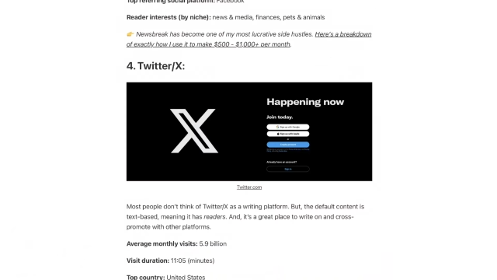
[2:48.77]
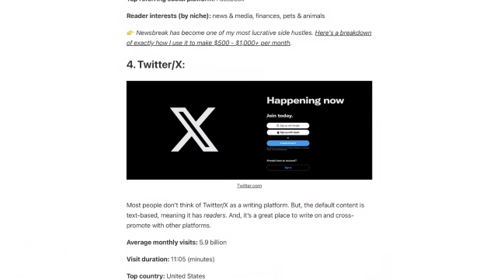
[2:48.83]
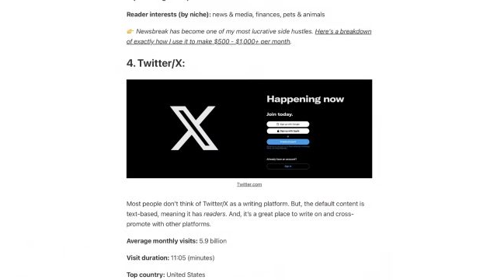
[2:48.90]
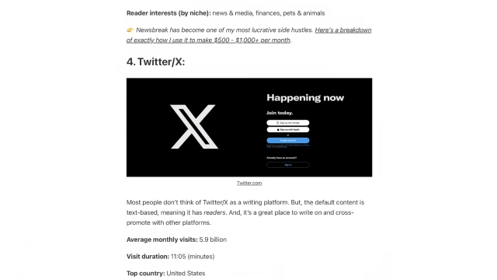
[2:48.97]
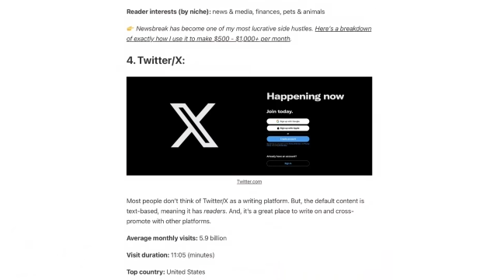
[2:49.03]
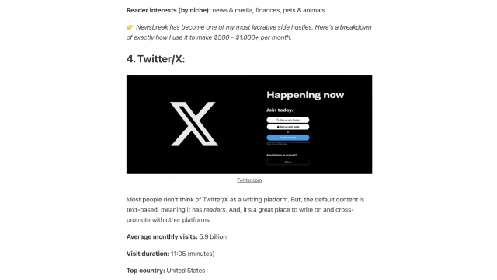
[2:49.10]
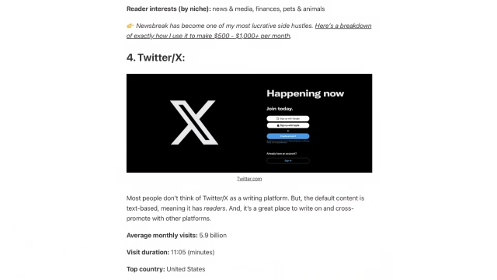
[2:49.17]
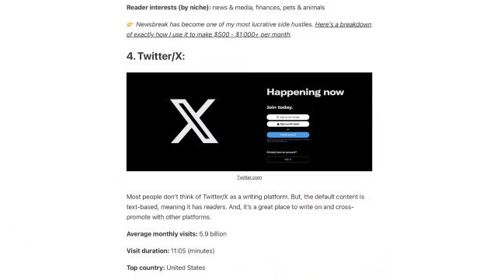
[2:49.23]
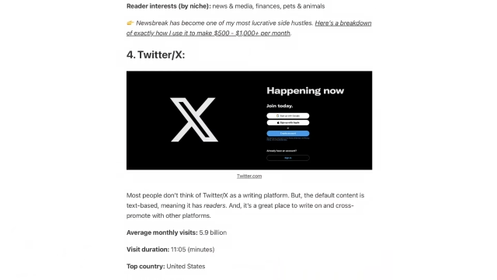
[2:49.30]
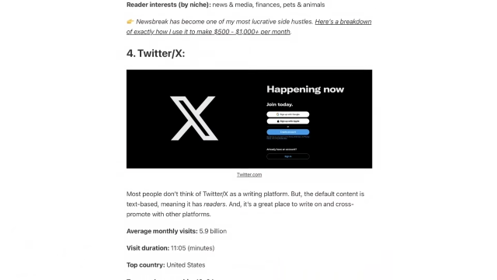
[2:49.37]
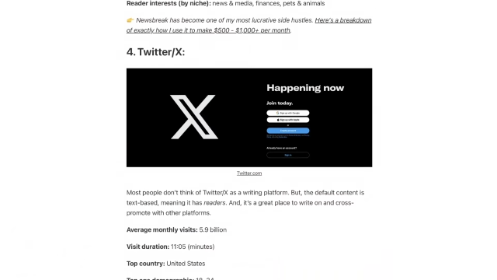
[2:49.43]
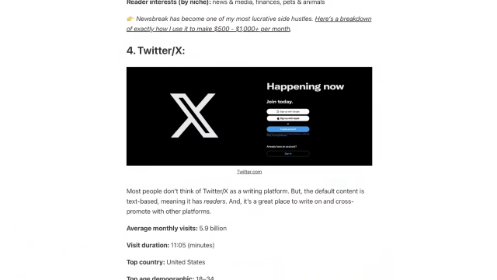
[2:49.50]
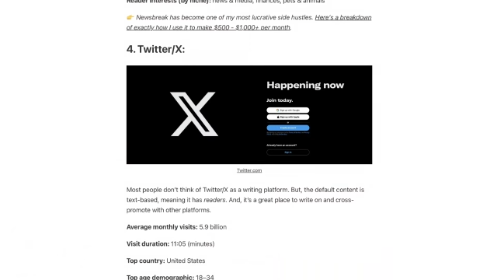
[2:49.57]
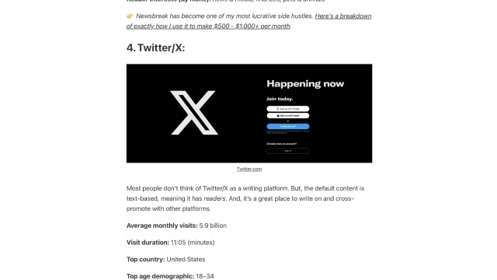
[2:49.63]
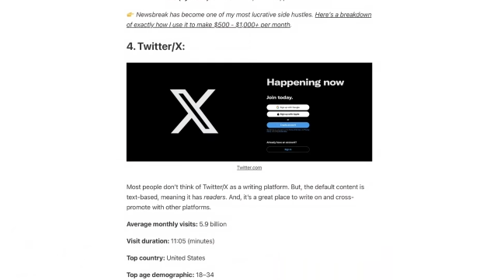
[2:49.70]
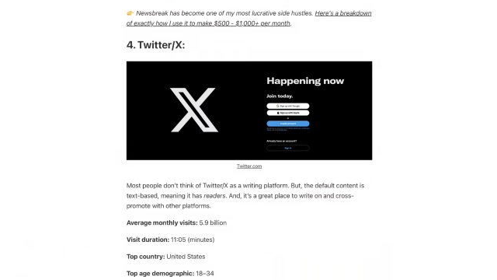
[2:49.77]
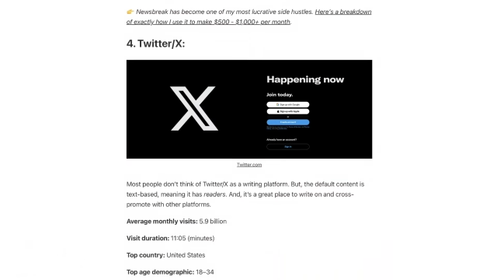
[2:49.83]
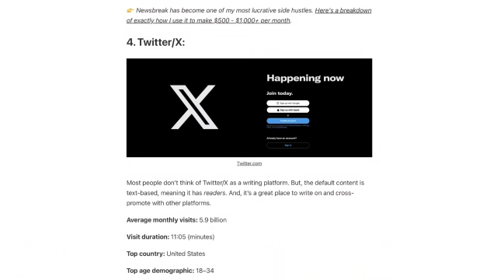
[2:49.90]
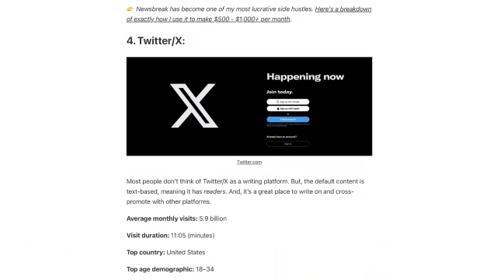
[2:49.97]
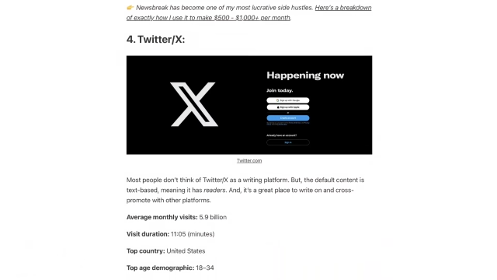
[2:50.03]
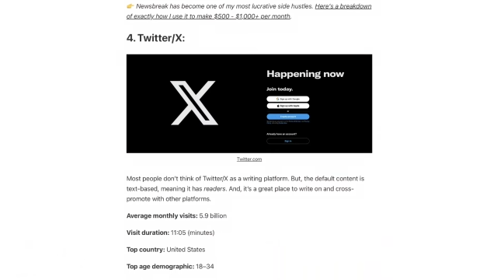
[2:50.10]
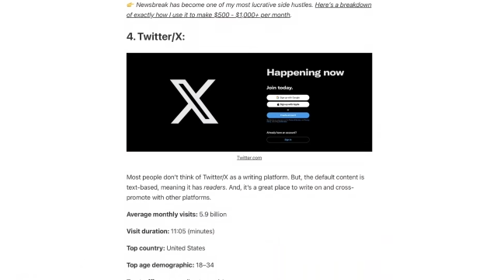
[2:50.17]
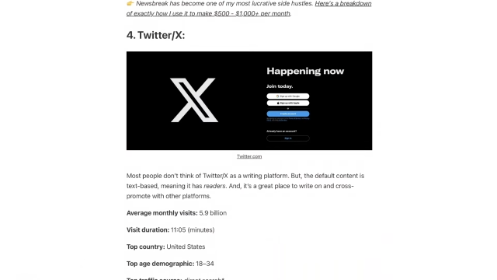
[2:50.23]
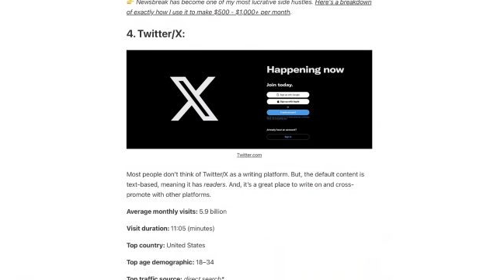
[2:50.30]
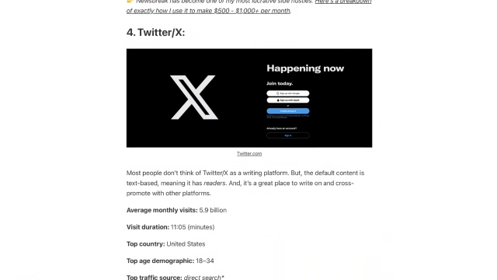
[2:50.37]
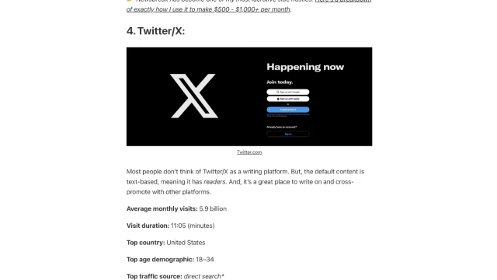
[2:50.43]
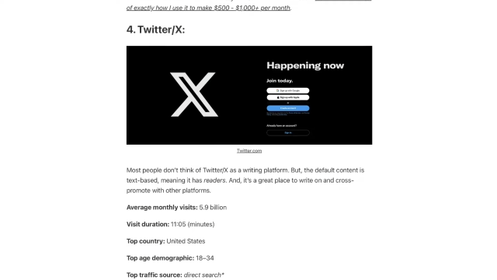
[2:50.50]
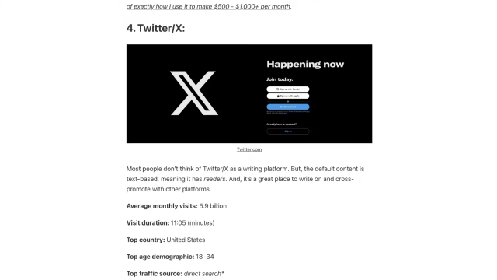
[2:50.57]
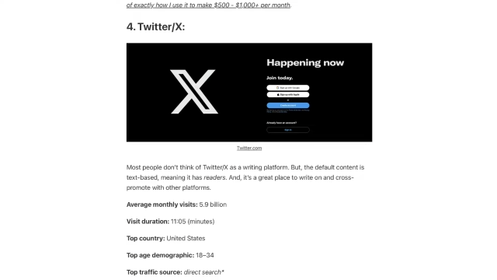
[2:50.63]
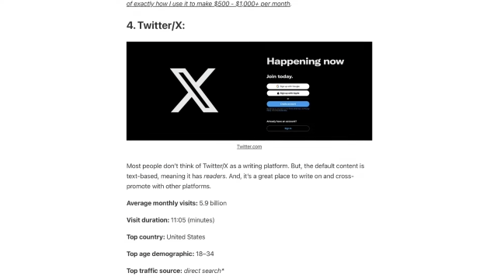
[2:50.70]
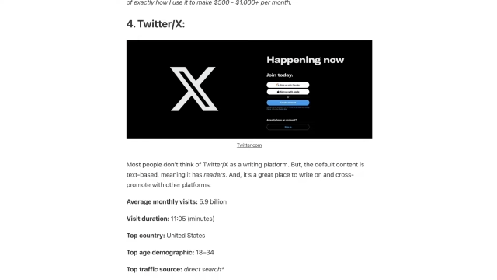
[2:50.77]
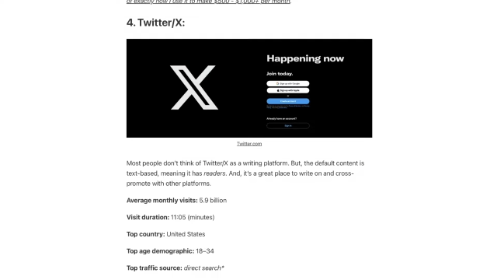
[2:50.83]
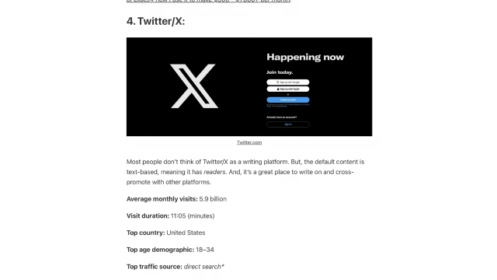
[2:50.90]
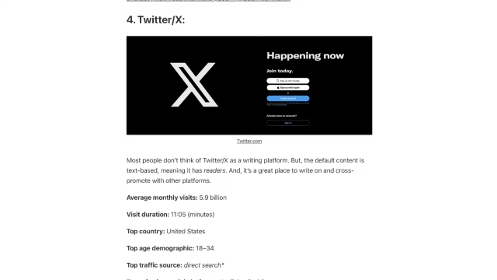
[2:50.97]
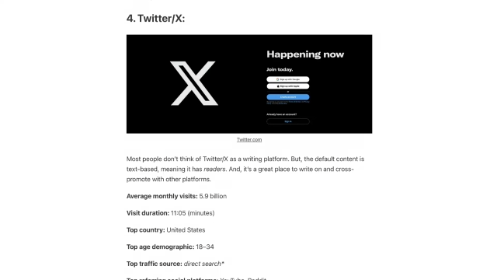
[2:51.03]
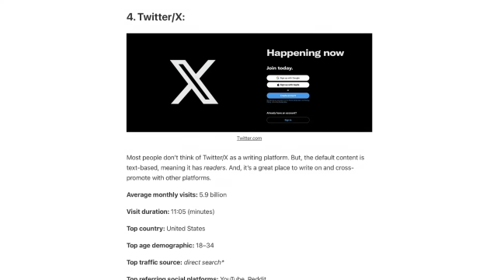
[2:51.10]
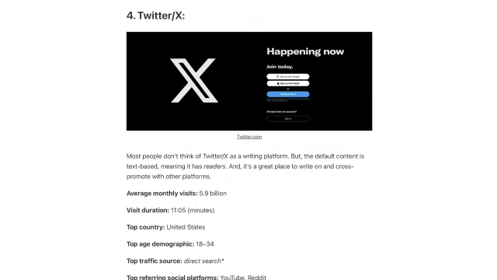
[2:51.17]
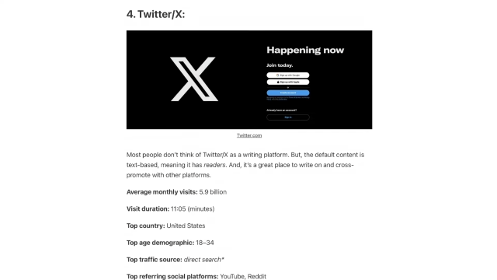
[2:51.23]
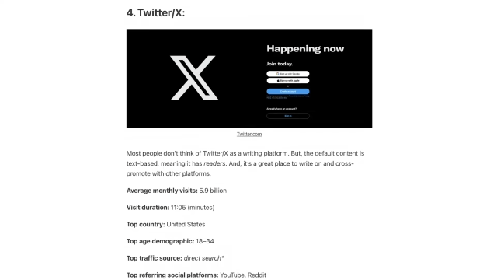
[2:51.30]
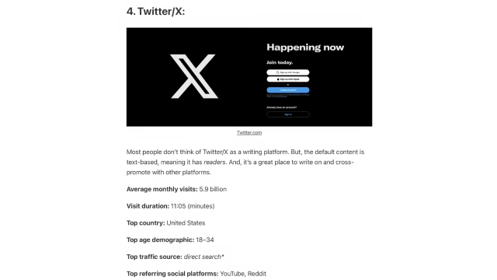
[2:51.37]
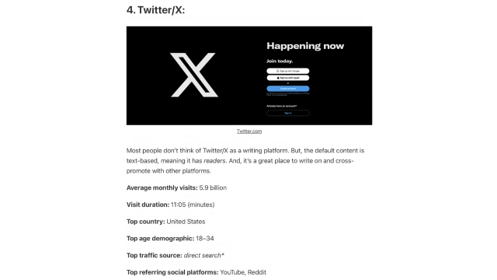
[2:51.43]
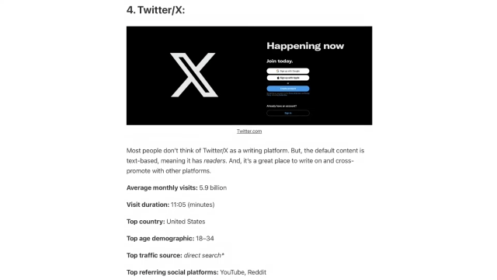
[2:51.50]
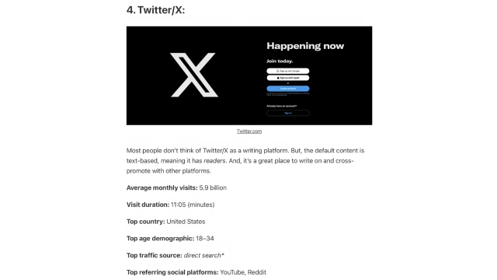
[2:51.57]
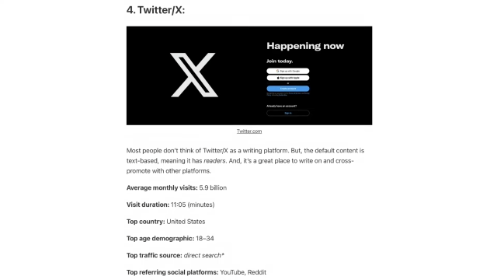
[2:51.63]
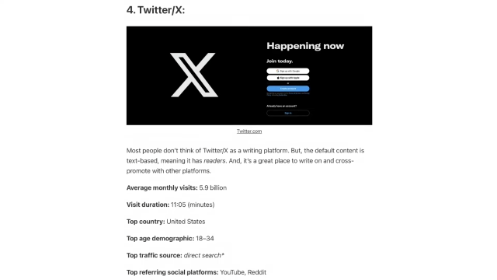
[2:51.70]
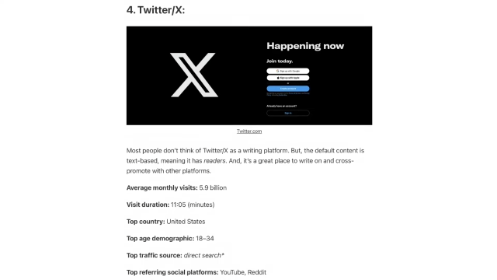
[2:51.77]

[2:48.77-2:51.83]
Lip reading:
[unreadable: no face in view]